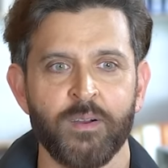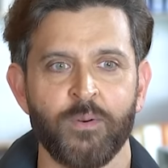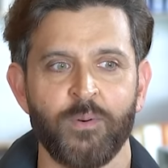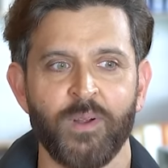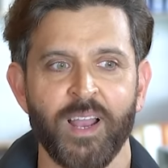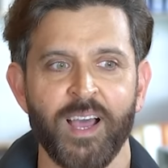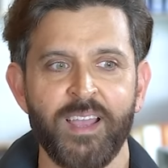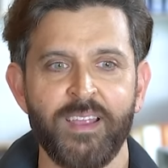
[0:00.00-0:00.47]

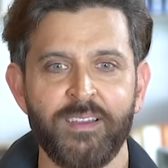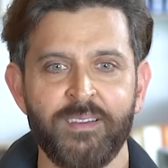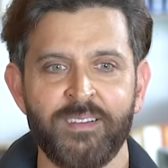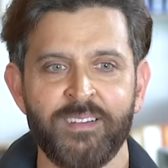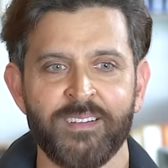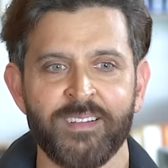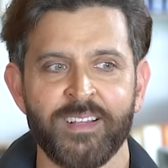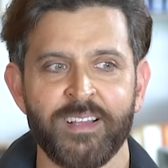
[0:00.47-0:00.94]
is
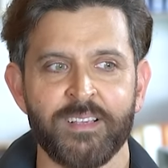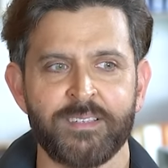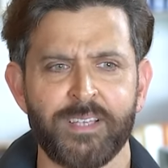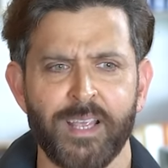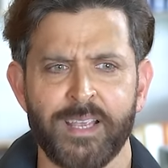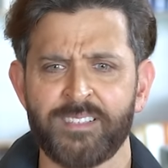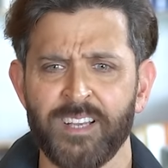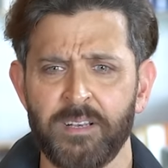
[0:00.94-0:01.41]

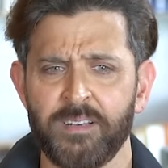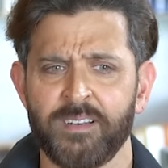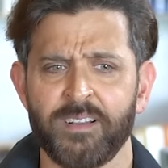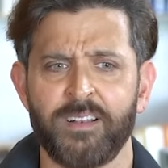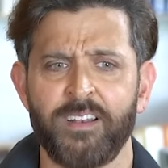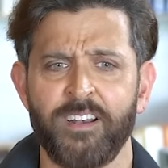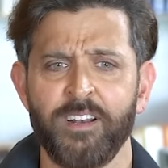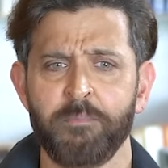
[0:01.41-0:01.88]
it
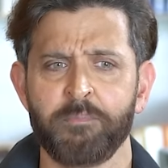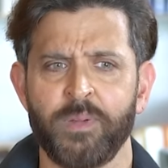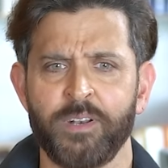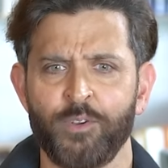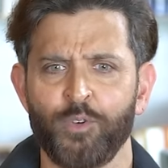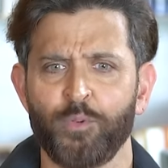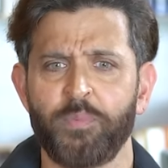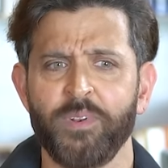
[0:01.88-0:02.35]
a little
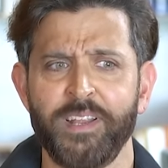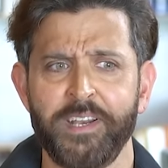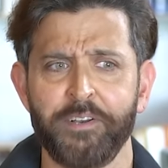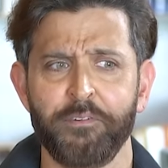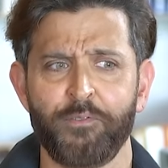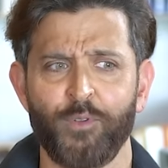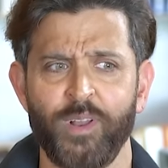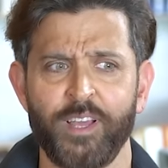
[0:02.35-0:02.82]

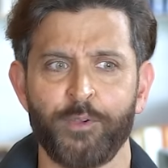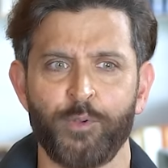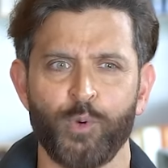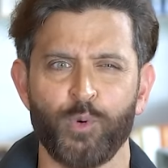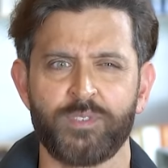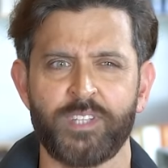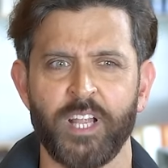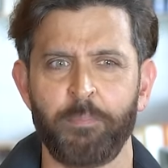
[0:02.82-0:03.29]
manipulative to like
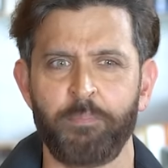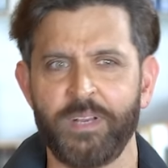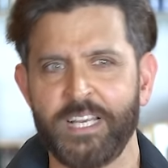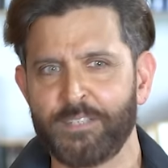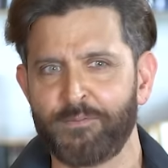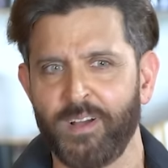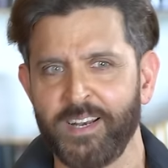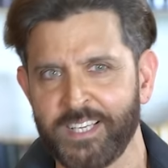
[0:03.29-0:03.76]
use that
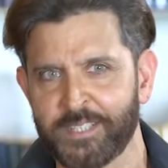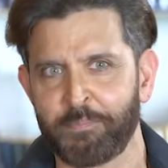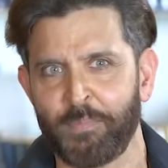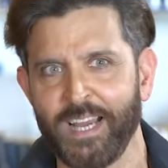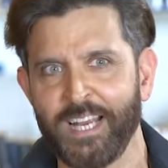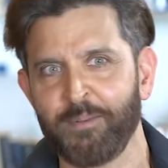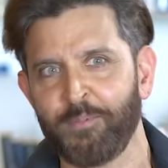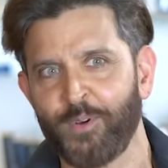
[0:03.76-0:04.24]
please wali
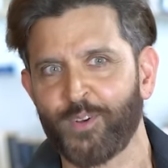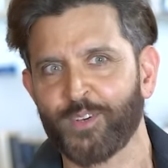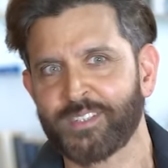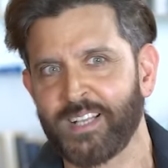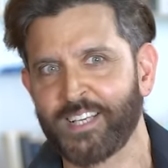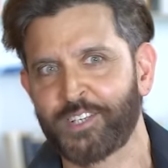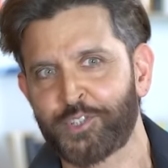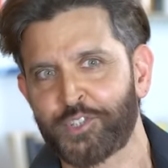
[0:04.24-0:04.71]
smile because